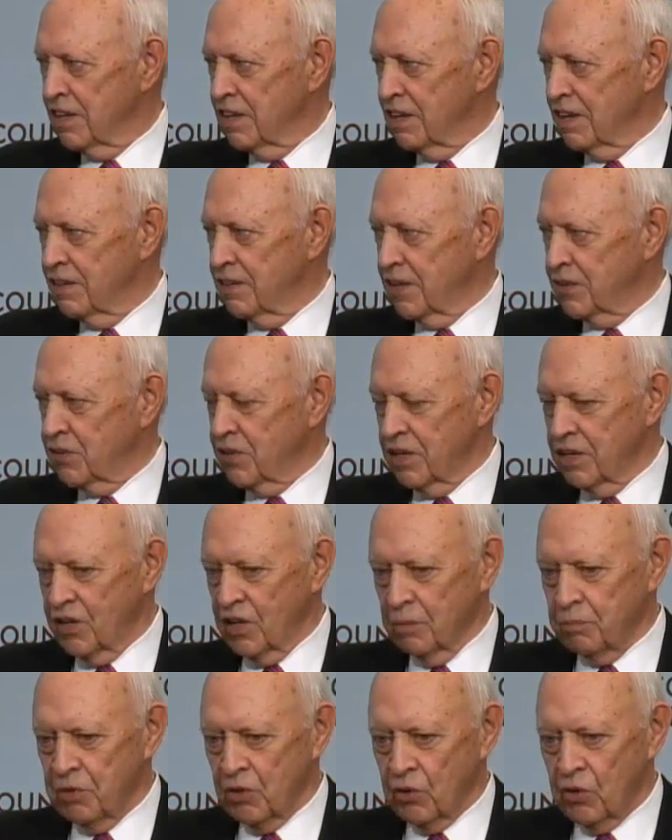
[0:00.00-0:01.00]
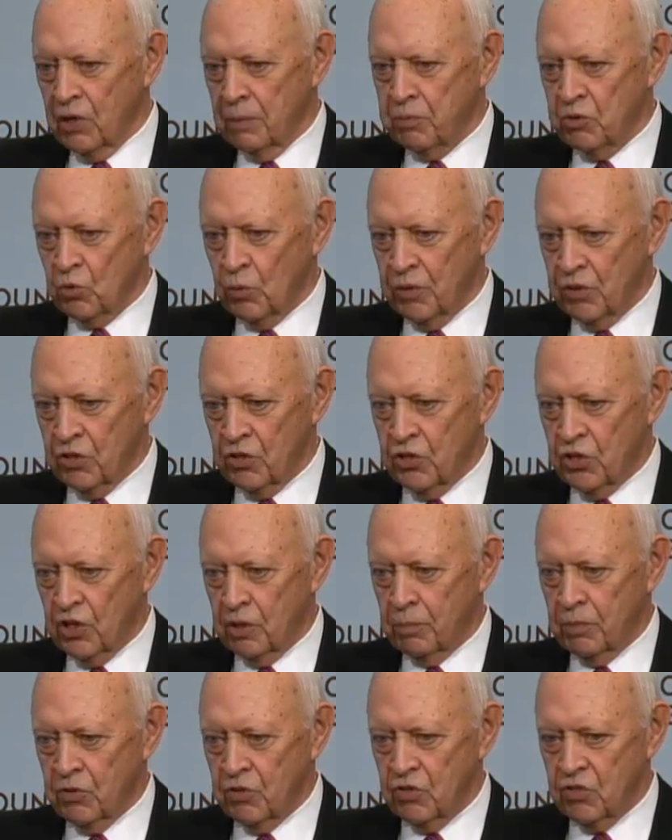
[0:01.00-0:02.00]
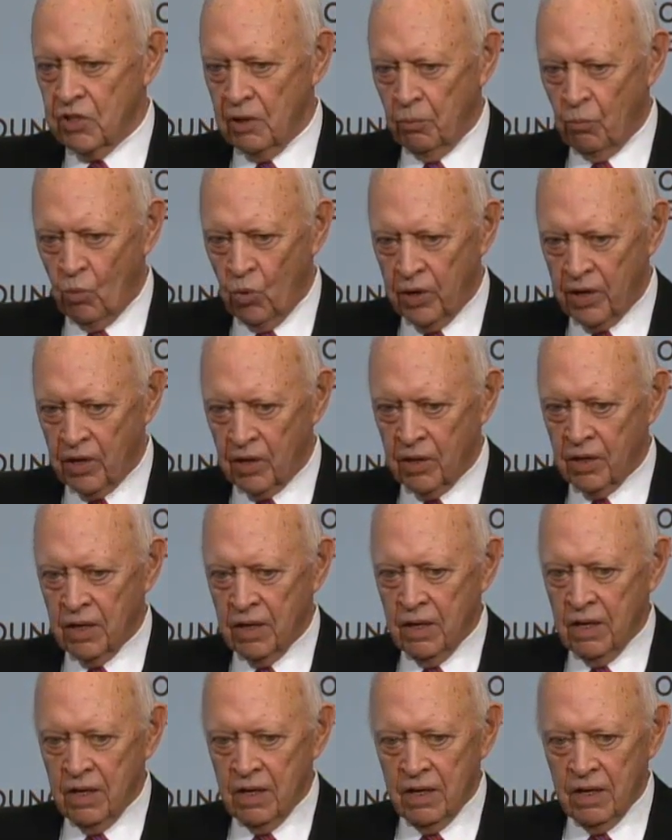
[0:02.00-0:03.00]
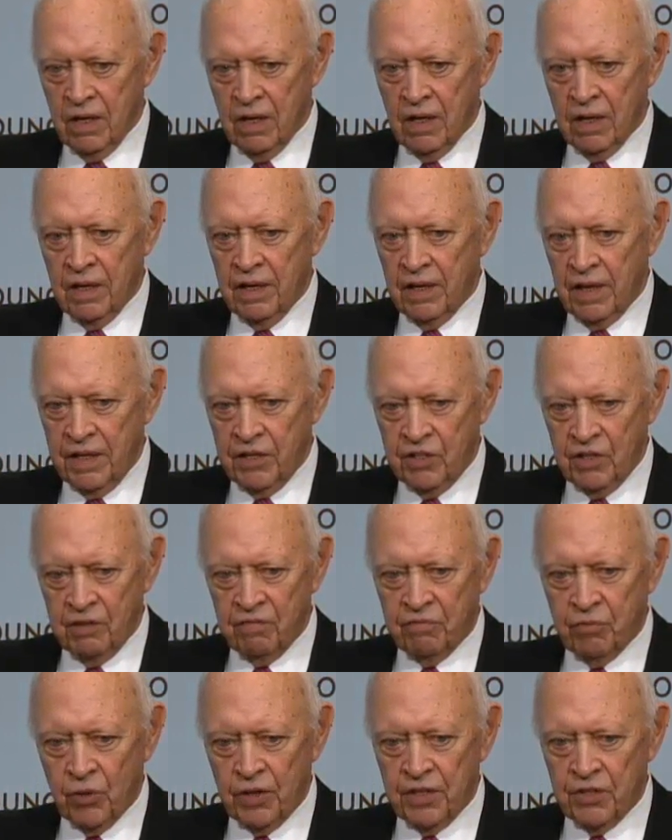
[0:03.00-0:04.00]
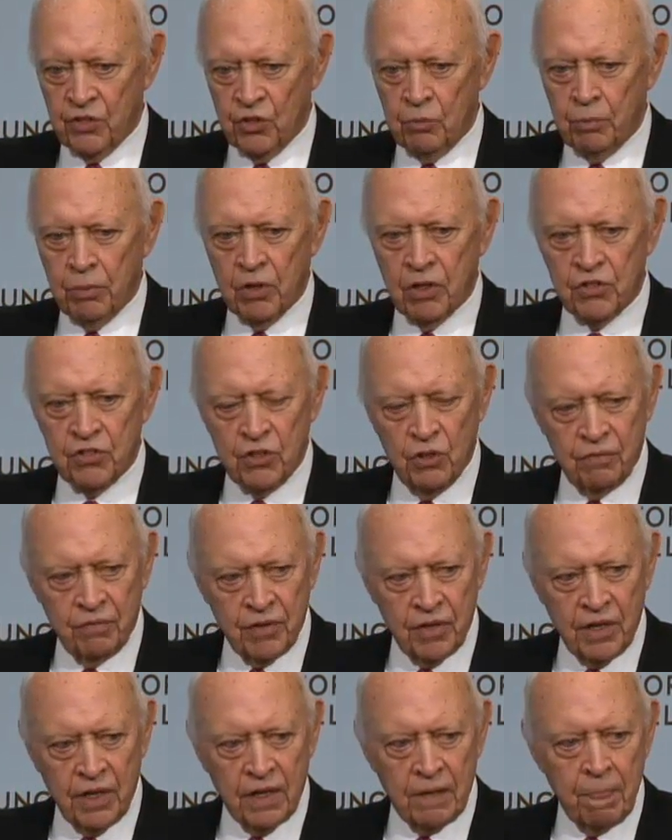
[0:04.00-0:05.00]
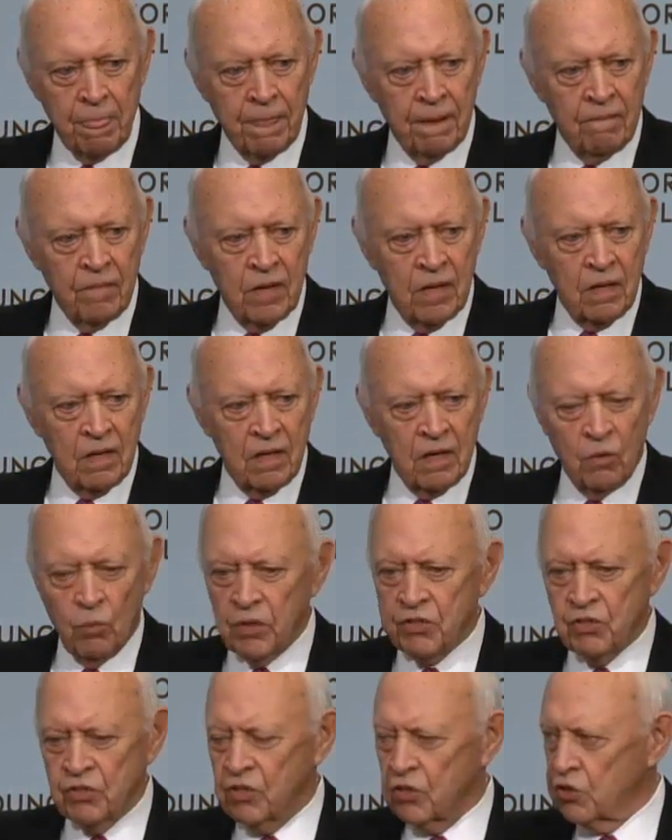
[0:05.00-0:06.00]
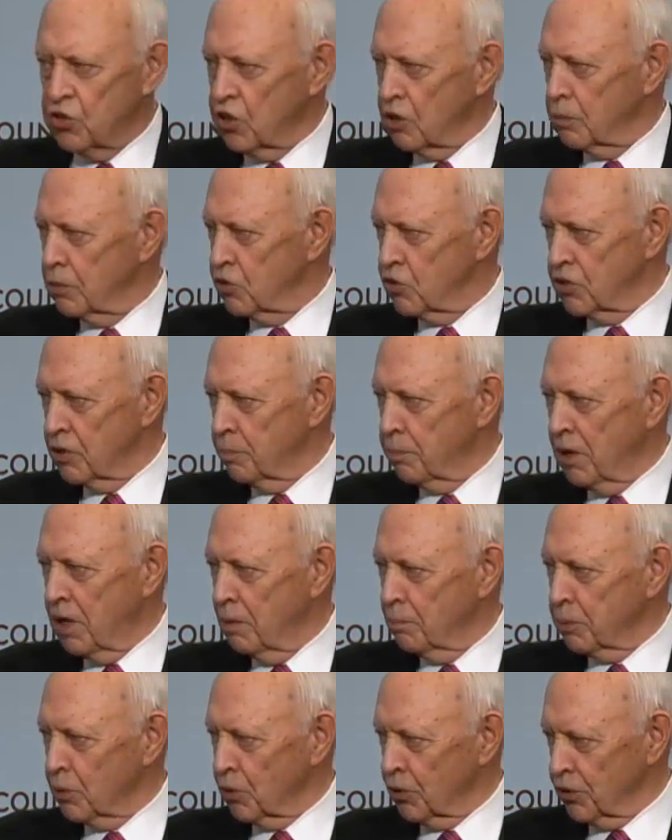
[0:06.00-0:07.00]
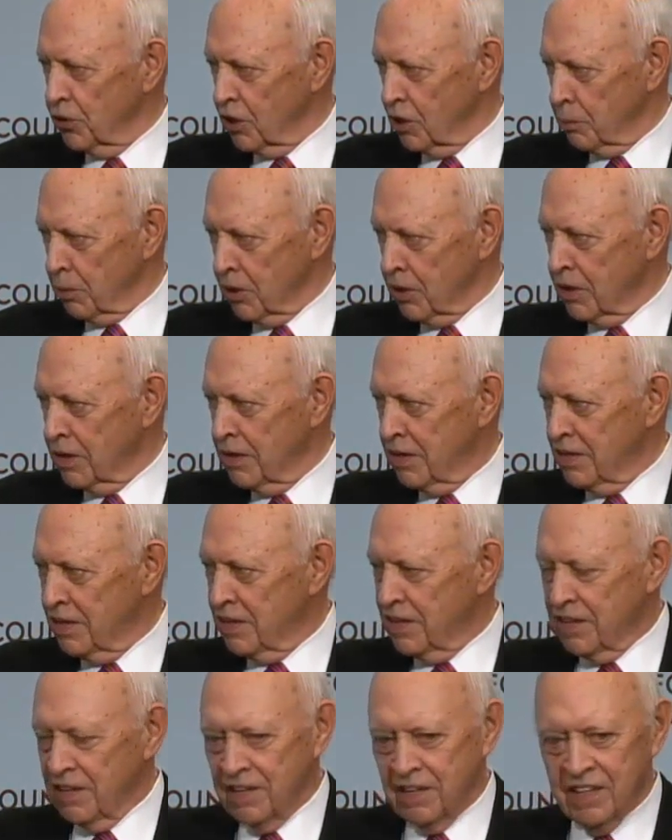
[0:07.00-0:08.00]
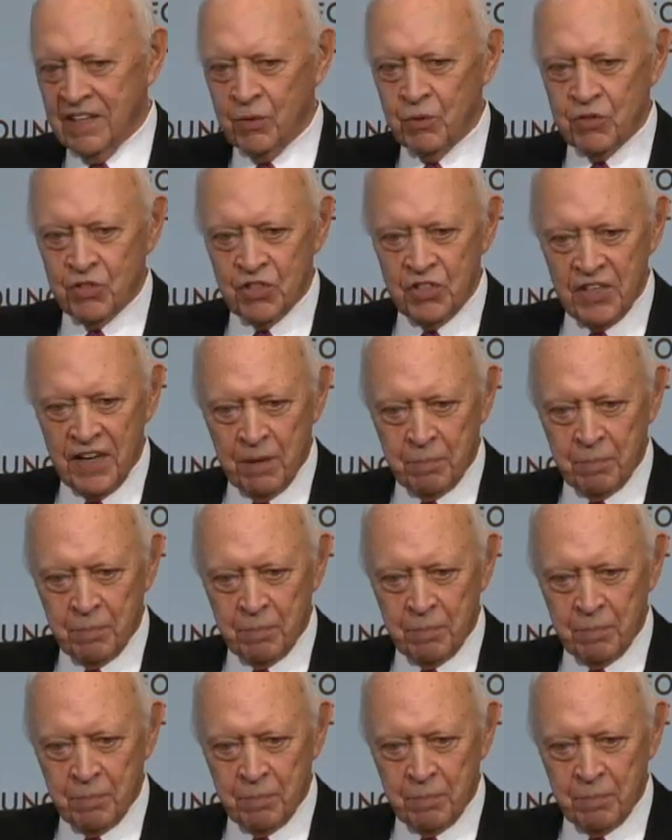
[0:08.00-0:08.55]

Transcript: uh, that they come to grips with the Germans somewhere uh, in 1942, because don't forget, it wasn't the Germans that bombed Pearl Harbor, uh, it was the